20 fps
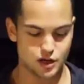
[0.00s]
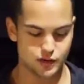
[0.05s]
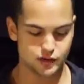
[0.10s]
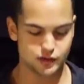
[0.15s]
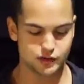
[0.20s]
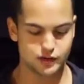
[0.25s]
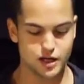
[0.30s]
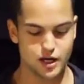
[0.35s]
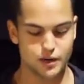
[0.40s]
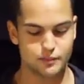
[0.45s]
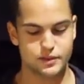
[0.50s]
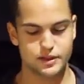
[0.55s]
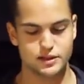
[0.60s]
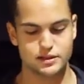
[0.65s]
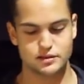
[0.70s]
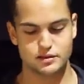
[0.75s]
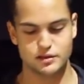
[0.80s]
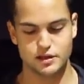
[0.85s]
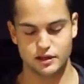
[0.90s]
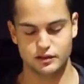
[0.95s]
our
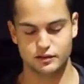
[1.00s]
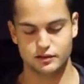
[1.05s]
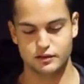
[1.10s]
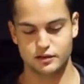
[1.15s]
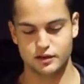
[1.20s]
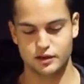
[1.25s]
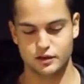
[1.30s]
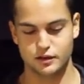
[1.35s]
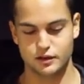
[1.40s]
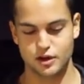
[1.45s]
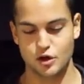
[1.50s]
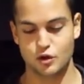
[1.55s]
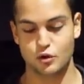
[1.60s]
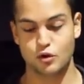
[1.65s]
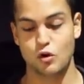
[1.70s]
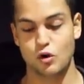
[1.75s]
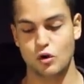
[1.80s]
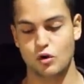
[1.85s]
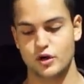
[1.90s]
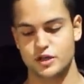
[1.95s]
abdomen, our
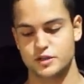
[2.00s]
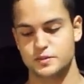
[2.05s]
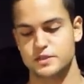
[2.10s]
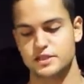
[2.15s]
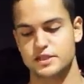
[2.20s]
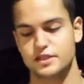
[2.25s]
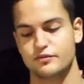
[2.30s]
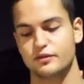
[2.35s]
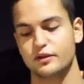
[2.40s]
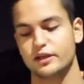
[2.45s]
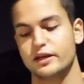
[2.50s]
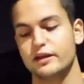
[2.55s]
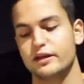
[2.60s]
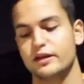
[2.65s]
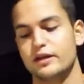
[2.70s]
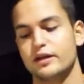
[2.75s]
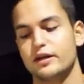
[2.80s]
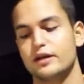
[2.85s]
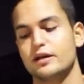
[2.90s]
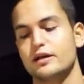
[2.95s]
core specifically,
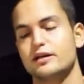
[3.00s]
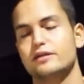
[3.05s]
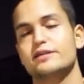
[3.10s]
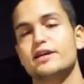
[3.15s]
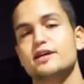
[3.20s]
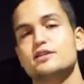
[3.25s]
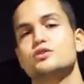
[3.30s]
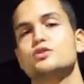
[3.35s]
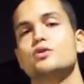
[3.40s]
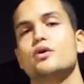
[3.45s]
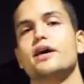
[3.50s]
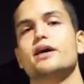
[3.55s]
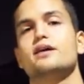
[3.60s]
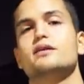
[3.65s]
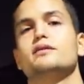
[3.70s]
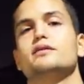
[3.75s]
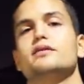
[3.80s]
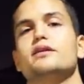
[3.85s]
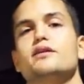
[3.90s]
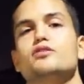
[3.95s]
tends to get
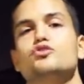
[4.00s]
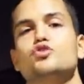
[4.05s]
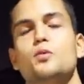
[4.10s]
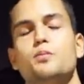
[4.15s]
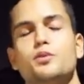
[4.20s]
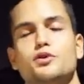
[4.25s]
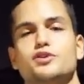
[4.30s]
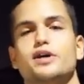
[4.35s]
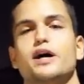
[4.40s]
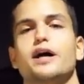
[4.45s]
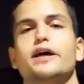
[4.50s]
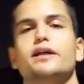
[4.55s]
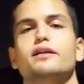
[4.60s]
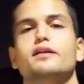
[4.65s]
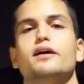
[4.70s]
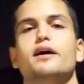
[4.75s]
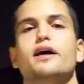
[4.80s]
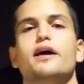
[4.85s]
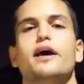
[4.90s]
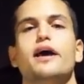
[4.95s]
super tight,
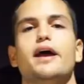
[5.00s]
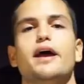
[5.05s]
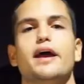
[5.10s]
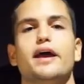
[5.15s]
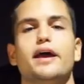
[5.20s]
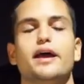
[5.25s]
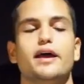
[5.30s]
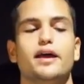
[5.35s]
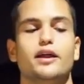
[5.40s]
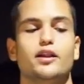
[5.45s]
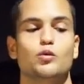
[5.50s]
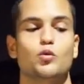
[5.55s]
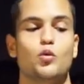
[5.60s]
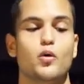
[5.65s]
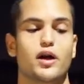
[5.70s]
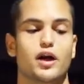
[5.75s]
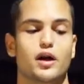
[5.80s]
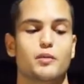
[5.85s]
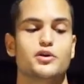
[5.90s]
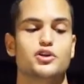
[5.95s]
and
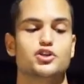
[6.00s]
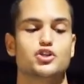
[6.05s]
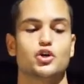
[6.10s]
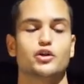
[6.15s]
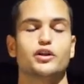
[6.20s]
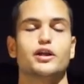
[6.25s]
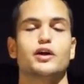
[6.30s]
we're gonna make sure